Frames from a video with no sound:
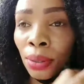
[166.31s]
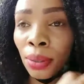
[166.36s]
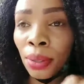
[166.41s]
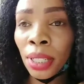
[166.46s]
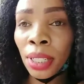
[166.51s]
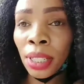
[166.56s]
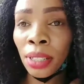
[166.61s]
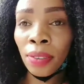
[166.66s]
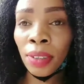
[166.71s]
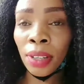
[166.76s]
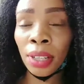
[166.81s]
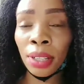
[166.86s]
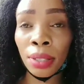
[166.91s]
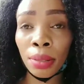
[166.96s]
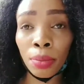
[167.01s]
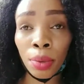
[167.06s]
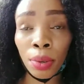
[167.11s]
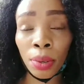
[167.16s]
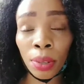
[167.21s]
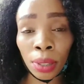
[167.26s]
to rent a very
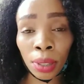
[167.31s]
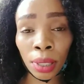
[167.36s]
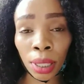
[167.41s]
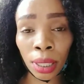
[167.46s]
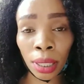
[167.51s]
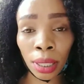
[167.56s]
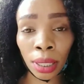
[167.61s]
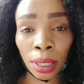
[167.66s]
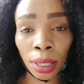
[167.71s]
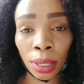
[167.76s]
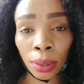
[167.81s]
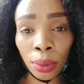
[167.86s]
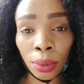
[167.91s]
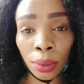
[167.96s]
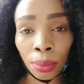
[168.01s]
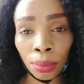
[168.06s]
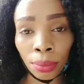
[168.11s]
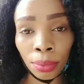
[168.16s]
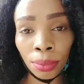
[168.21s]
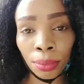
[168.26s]
small
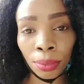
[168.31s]
room.